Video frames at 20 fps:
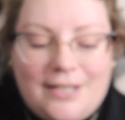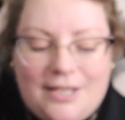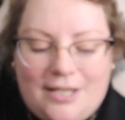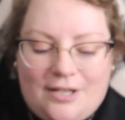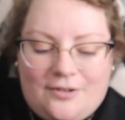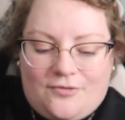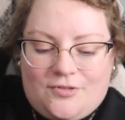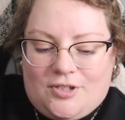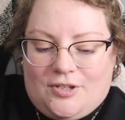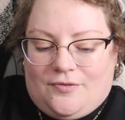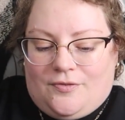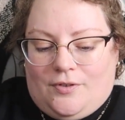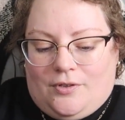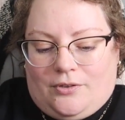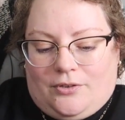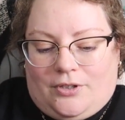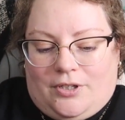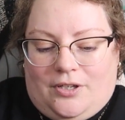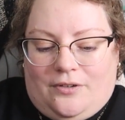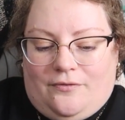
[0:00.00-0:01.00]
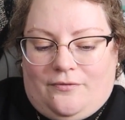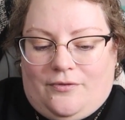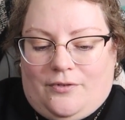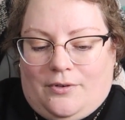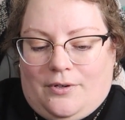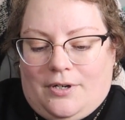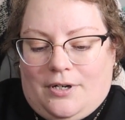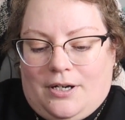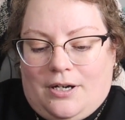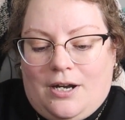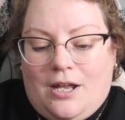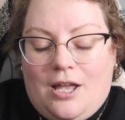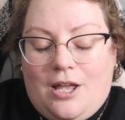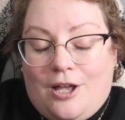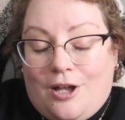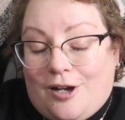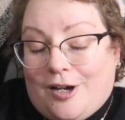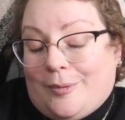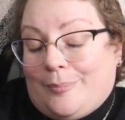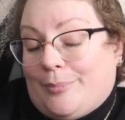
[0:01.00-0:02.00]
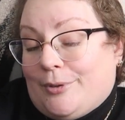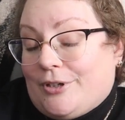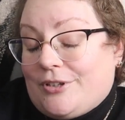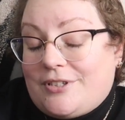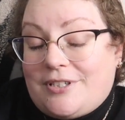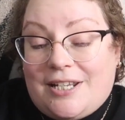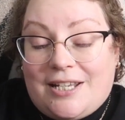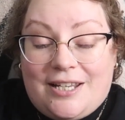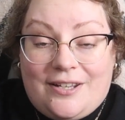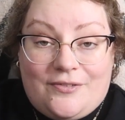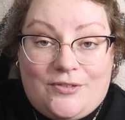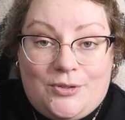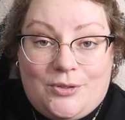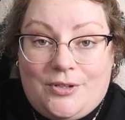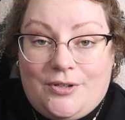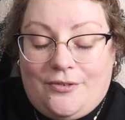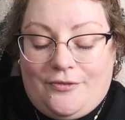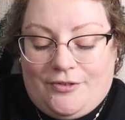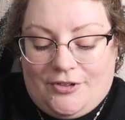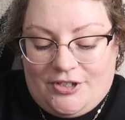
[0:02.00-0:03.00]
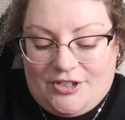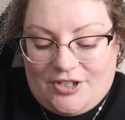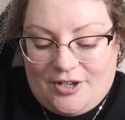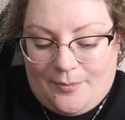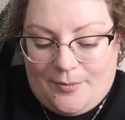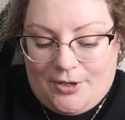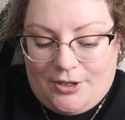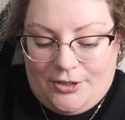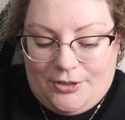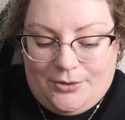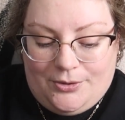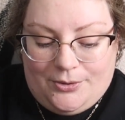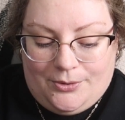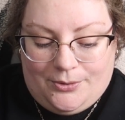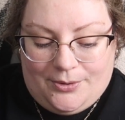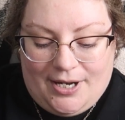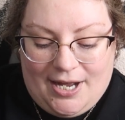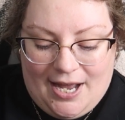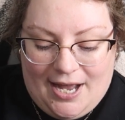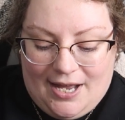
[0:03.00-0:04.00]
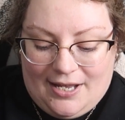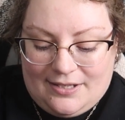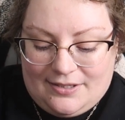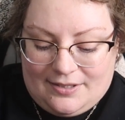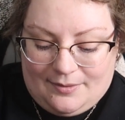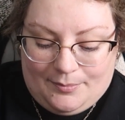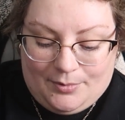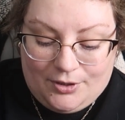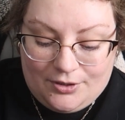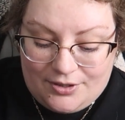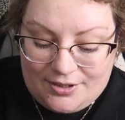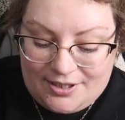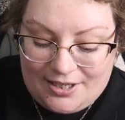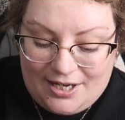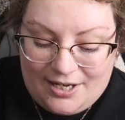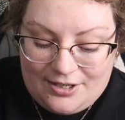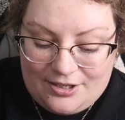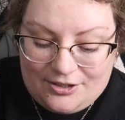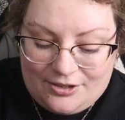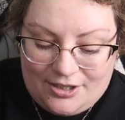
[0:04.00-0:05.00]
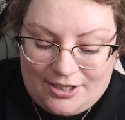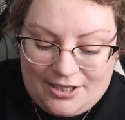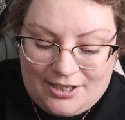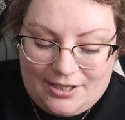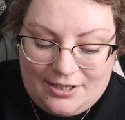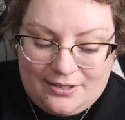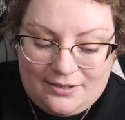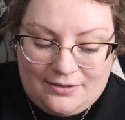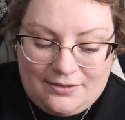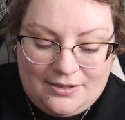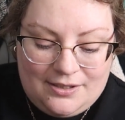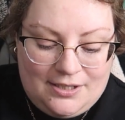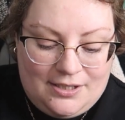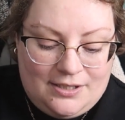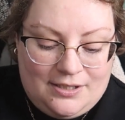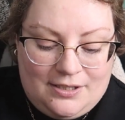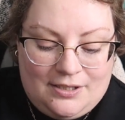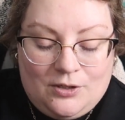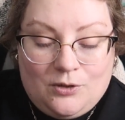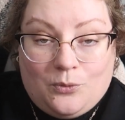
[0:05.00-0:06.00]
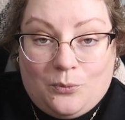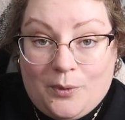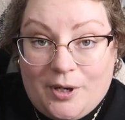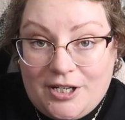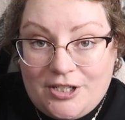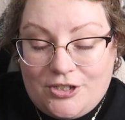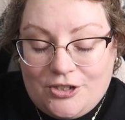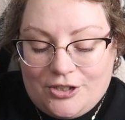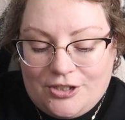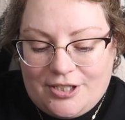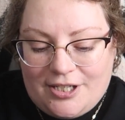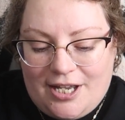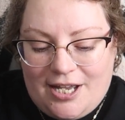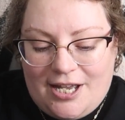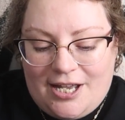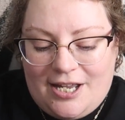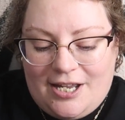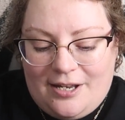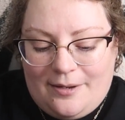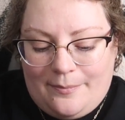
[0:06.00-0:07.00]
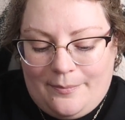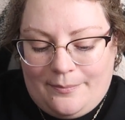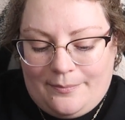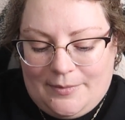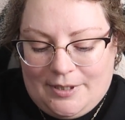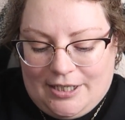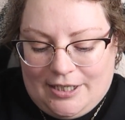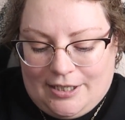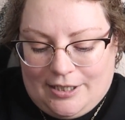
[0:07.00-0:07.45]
gift, if you're looking for a birthday gift for someone who has a birthday during winter time,